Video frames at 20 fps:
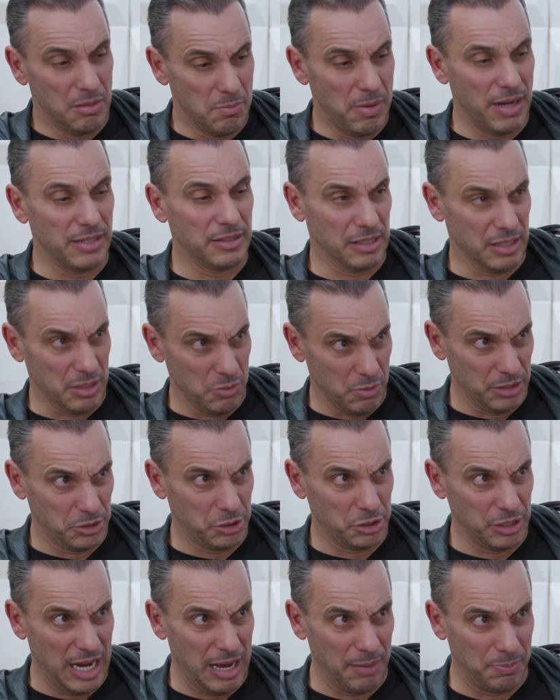Basically
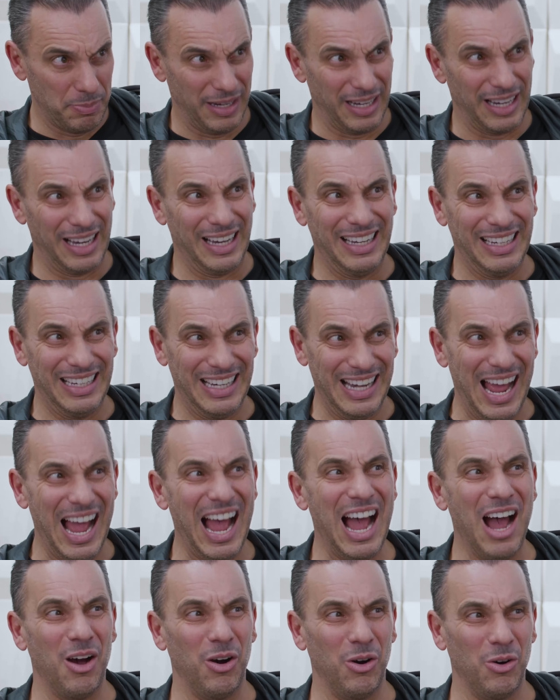went shopping.
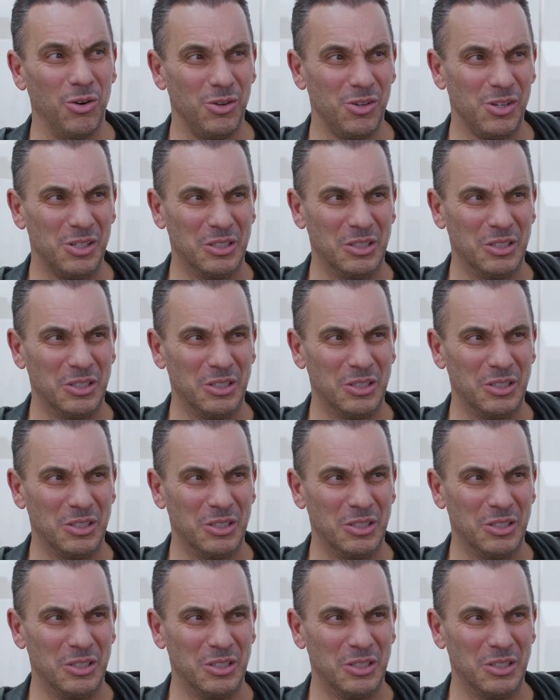Now.